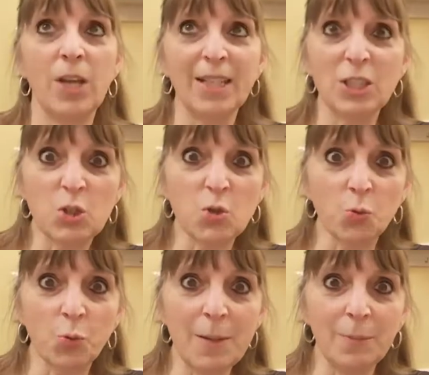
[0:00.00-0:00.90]

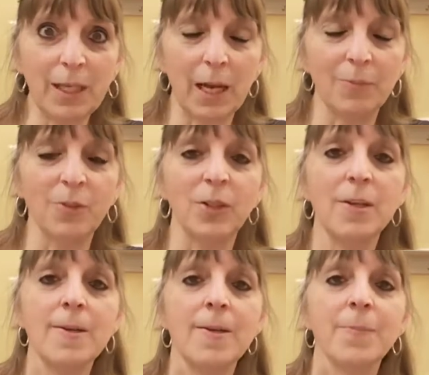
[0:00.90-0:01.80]
Extremely helpful.
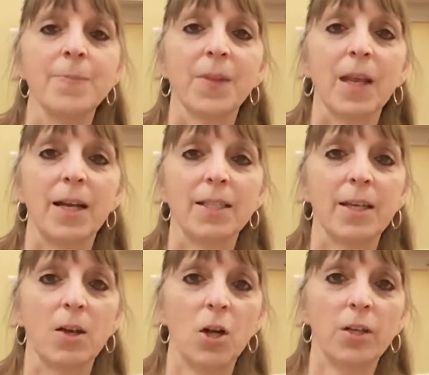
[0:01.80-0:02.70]
I
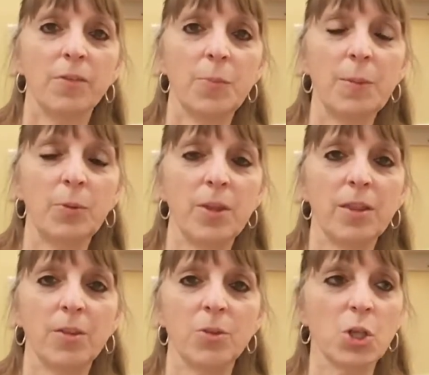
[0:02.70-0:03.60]
say all of the people who
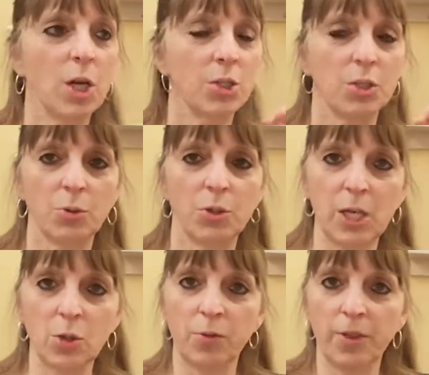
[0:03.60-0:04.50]
think they're the tallest go
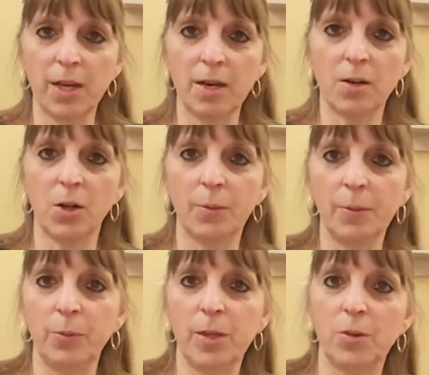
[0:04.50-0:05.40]
stand over there. All the
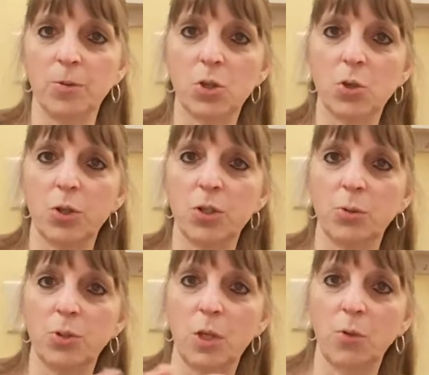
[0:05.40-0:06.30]
people who think they're the shortest
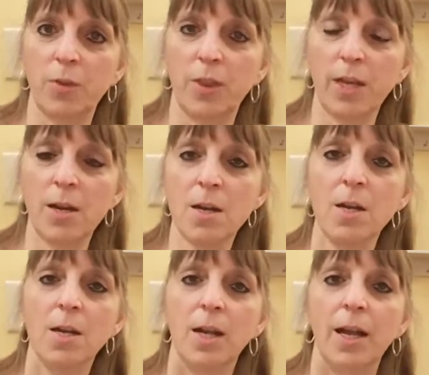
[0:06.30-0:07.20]
go stand over there.
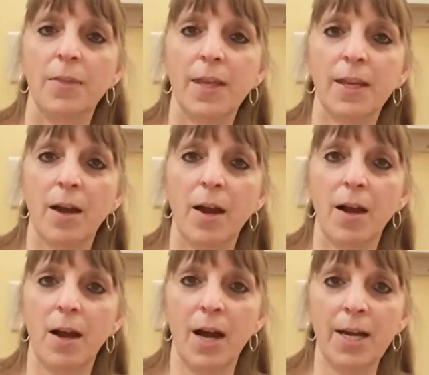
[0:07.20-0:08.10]
And then
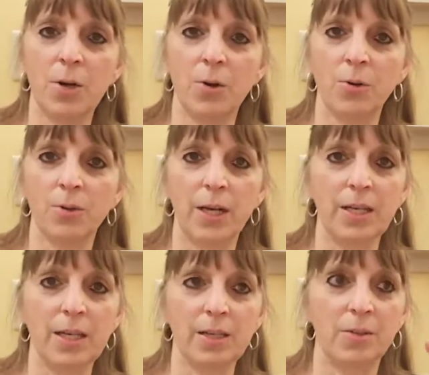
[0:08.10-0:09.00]
I know I
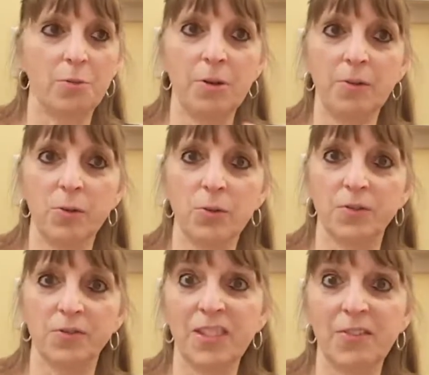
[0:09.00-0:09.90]
need 3 rows
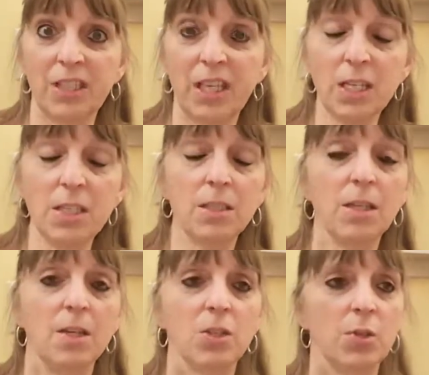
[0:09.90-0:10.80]
of 7 kids.
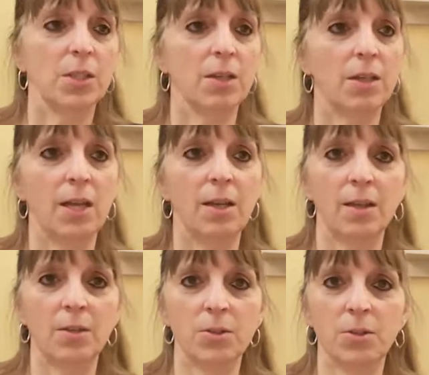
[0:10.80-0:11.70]
So I okay,
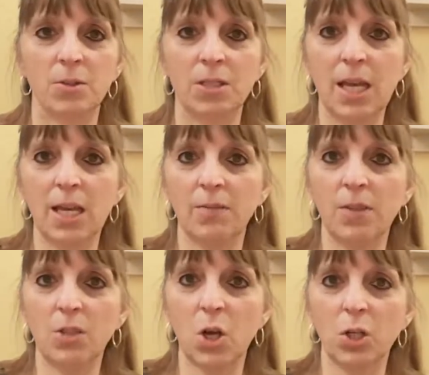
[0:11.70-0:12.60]
there's 10 of
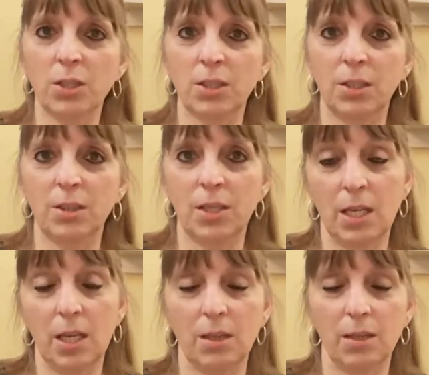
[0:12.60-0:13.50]
the tallest
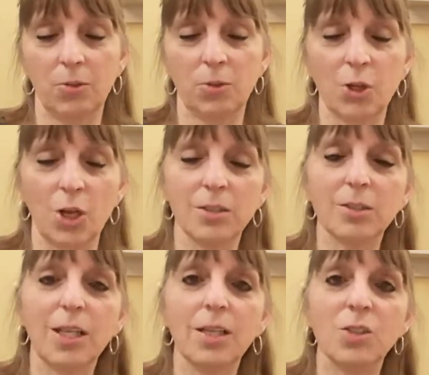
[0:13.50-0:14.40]
thinking that they're the
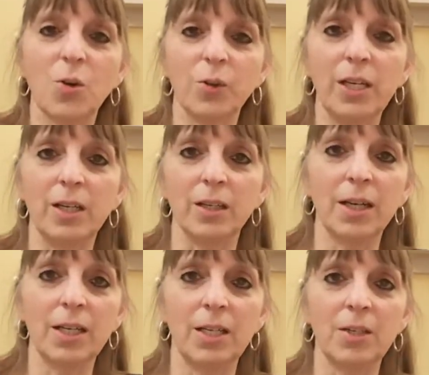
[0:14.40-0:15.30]
tallest kids over here.
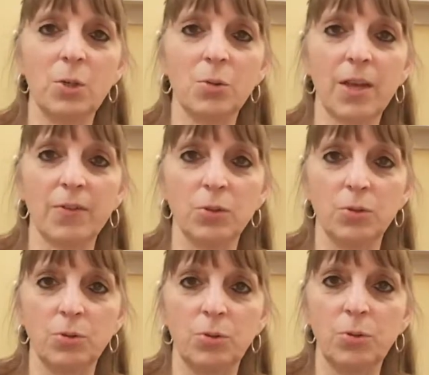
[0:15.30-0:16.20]
I need you 7.
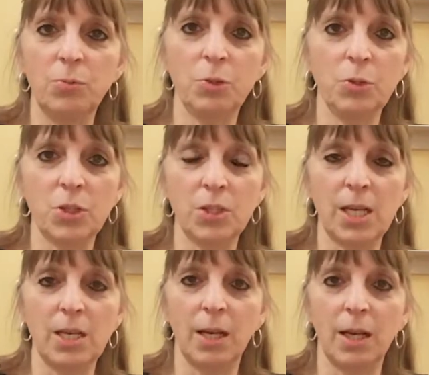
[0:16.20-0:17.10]
Would you just
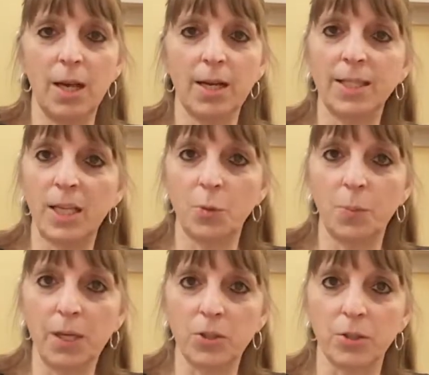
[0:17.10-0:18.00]
stand in a line? I take their
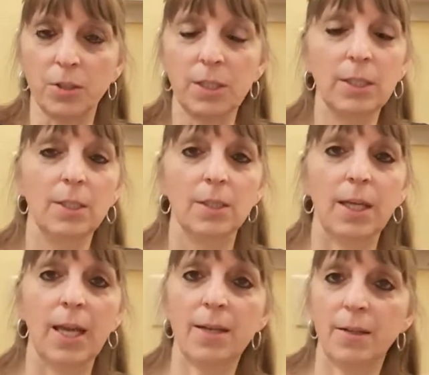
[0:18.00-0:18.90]
picture.
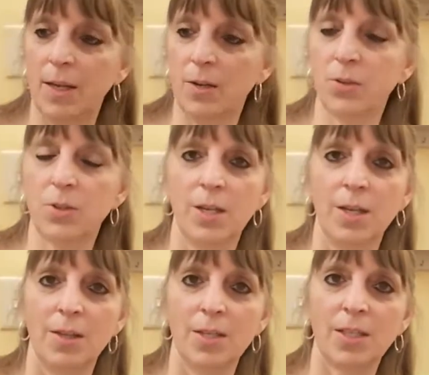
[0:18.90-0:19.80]
Okay, here's
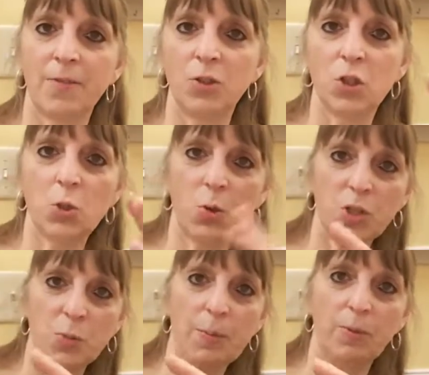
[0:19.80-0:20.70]
the 7
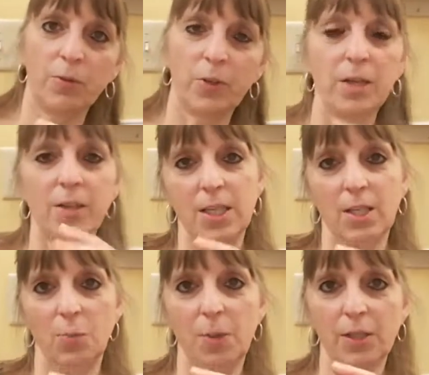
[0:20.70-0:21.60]
shortest people over here. I
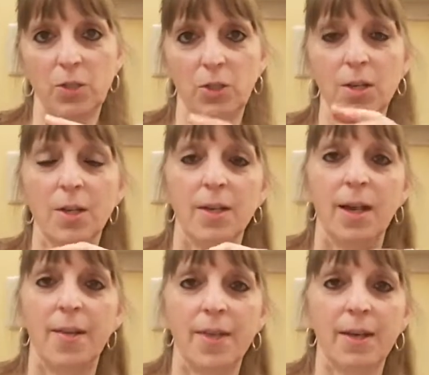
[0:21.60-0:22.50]
take their picture.
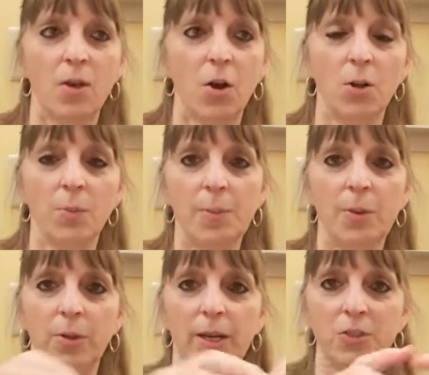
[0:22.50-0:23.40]
And then all the
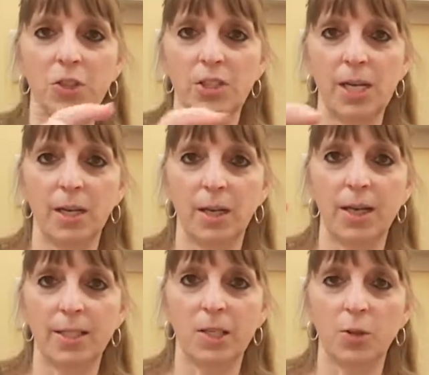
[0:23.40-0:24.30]
people that are left just stand in
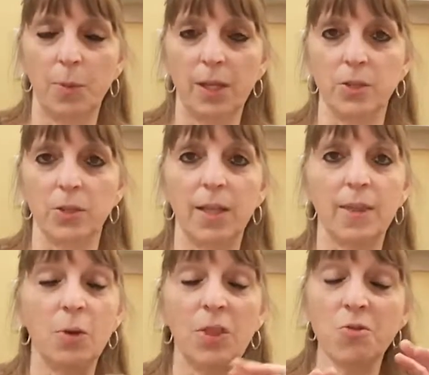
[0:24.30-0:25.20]
line. I take their picture. And
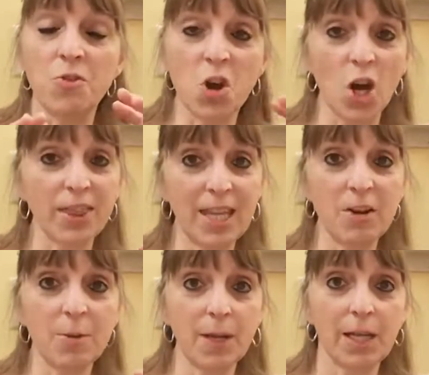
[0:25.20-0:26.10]
then when they're not
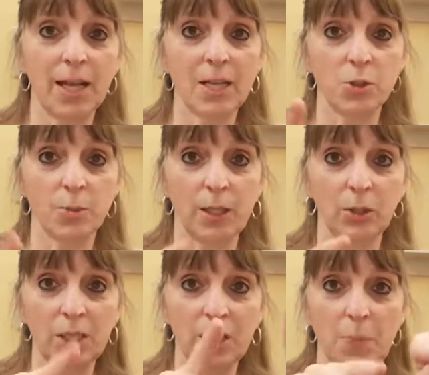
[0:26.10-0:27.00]
there in my classroom, I
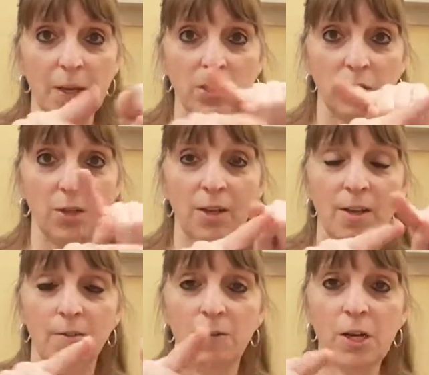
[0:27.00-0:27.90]
look at the picture,
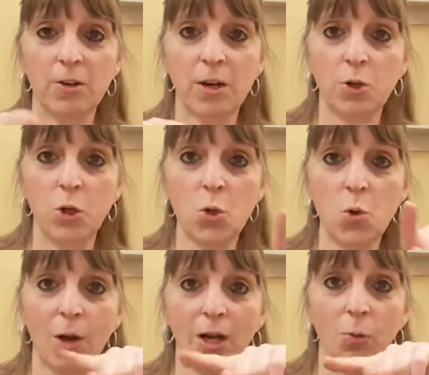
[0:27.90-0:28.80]
figure out
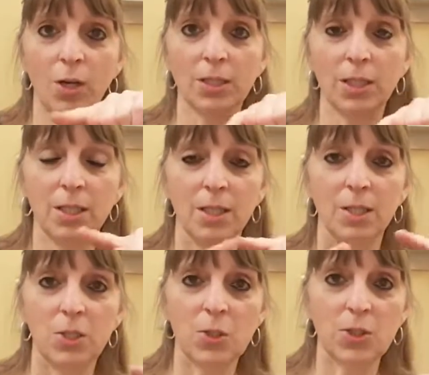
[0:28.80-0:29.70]
who I want
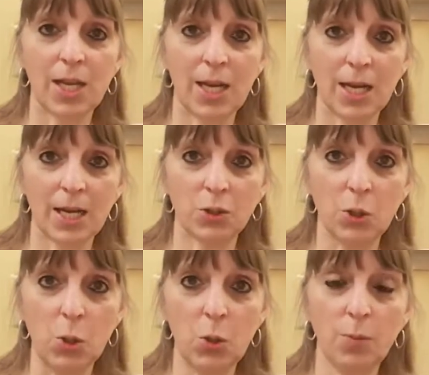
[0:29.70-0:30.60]
to stand next
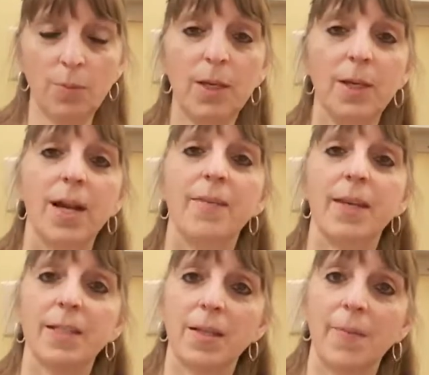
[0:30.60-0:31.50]
to whom, and the
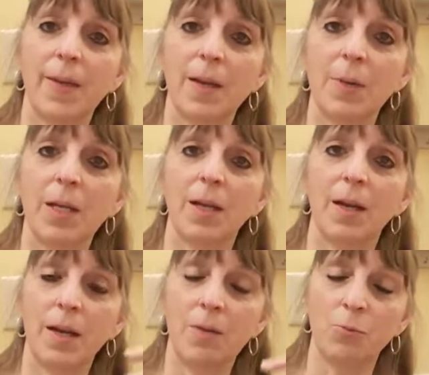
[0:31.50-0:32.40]
next time they come in,
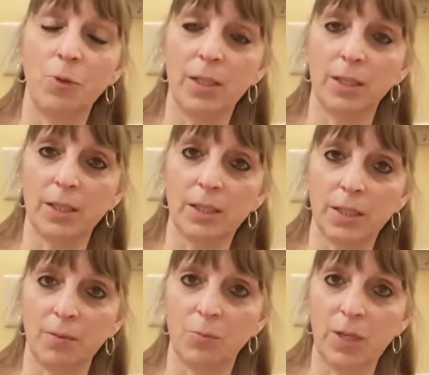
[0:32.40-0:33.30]
I read the list
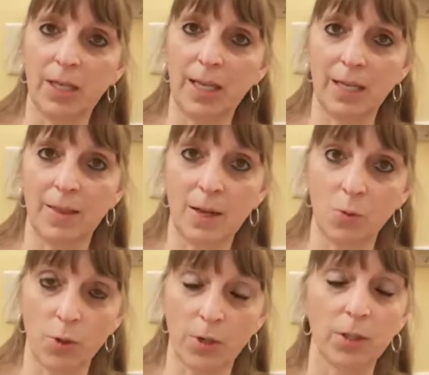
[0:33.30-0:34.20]
and we get in
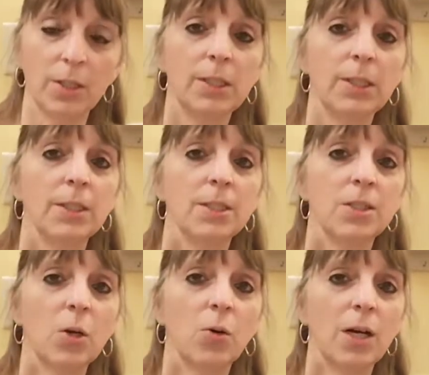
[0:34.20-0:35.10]
that order.
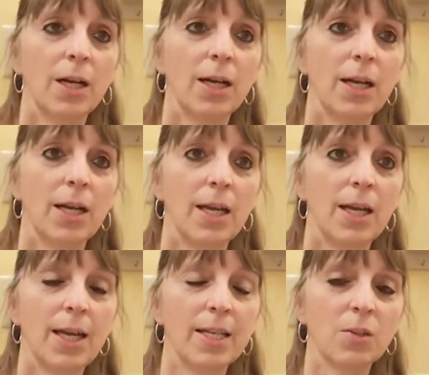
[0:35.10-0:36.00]
So
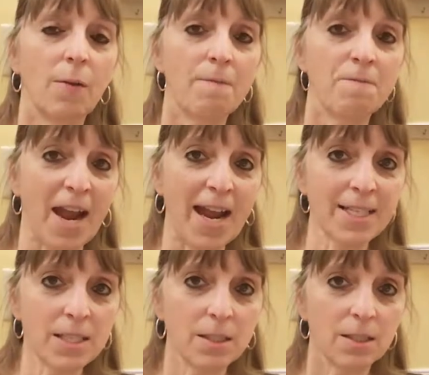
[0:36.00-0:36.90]
it's
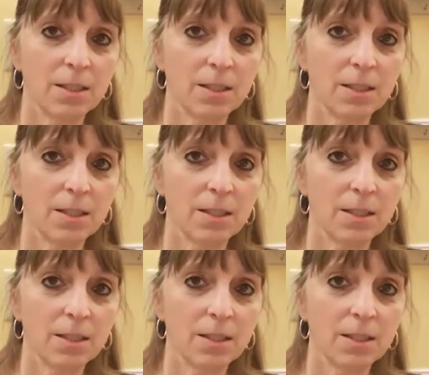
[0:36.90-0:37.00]
fast.